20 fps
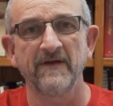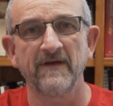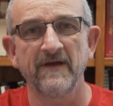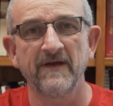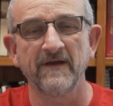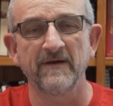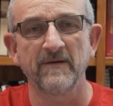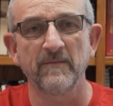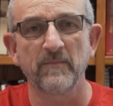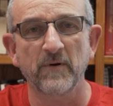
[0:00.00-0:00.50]

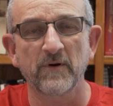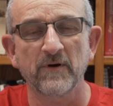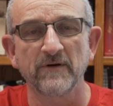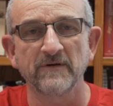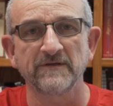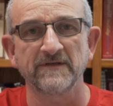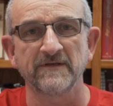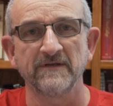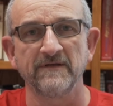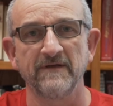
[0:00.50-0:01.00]
in a
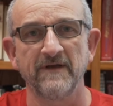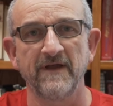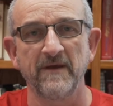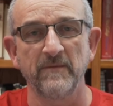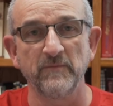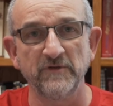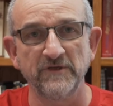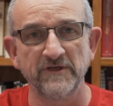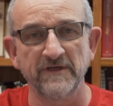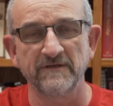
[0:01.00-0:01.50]
person
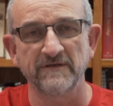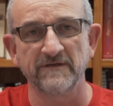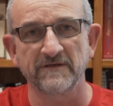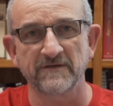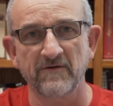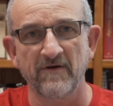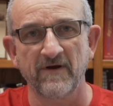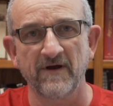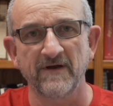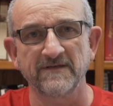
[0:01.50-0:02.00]
named Jesus
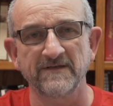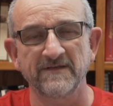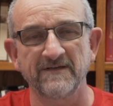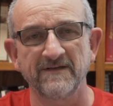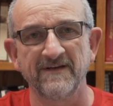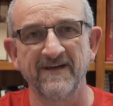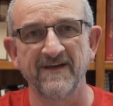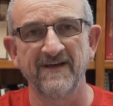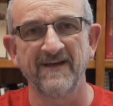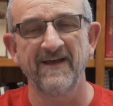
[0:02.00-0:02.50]
Christ.
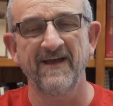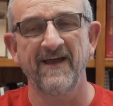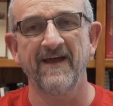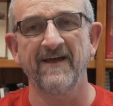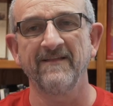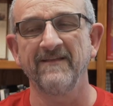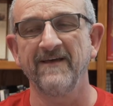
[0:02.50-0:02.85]
And